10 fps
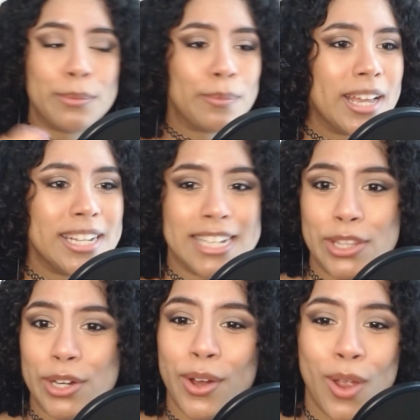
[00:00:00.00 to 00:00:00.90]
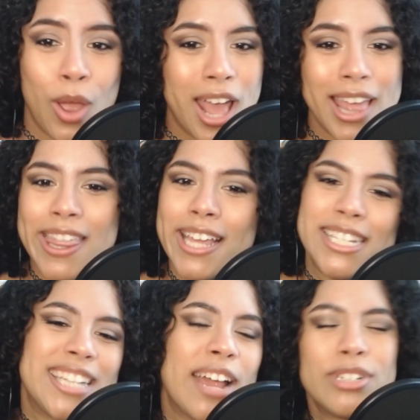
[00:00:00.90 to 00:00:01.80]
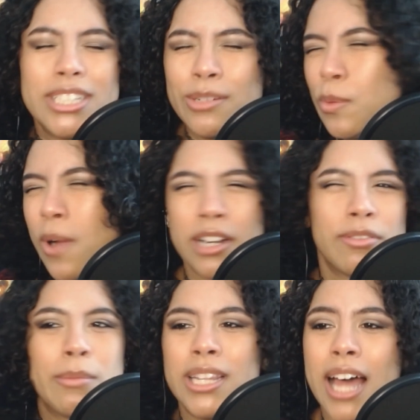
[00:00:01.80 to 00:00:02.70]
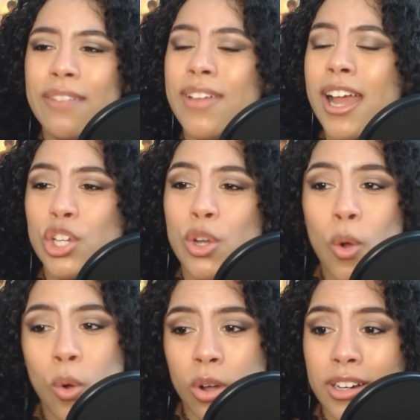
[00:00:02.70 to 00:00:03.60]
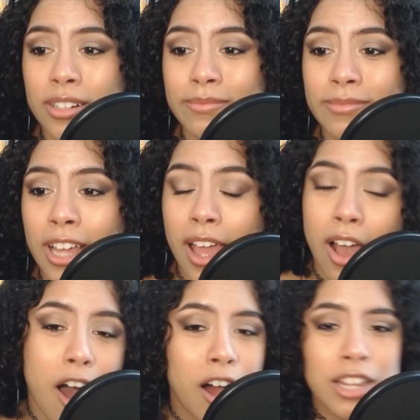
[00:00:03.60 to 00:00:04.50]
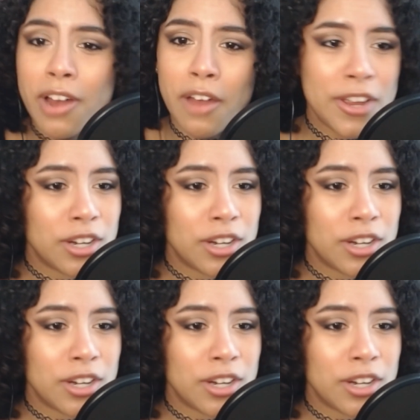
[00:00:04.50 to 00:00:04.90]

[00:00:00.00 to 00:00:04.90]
It's either this is everything we wanted from a live action, or all of our fears